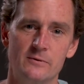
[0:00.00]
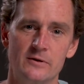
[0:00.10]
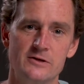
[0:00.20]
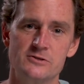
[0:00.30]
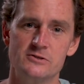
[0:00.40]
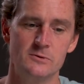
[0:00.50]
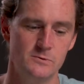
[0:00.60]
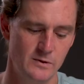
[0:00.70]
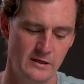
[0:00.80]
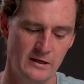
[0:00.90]

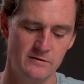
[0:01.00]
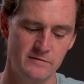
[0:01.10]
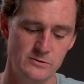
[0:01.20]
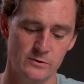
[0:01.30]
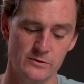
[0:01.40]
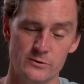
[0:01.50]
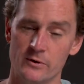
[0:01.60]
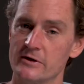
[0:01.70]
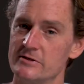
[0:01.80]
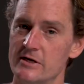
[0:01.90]
relationships between individuals,
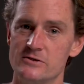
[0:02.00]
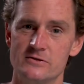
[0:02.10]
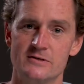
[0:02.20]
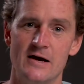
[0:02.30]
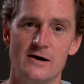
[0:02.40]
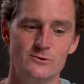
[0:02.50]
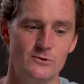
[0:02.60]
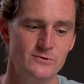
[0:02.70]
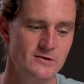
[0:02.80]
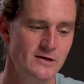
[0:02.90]
organizations, and
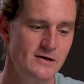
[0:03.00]
households.